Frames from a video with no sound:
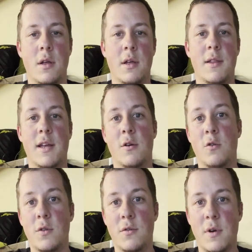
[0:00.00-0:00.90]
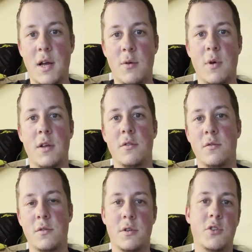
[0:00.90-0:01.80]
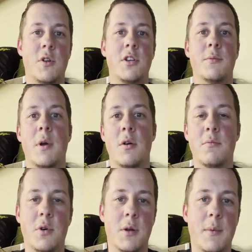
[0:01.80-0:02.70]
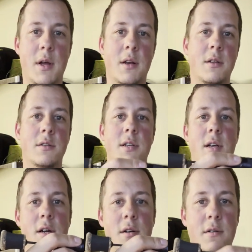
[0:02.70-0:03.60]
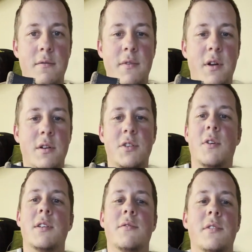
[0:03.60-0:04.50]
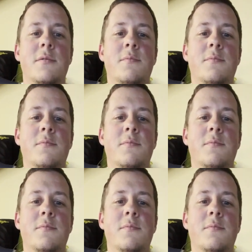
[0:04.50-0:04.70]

that can hold the rod while you stretch them out and put them on, because they are very stressful,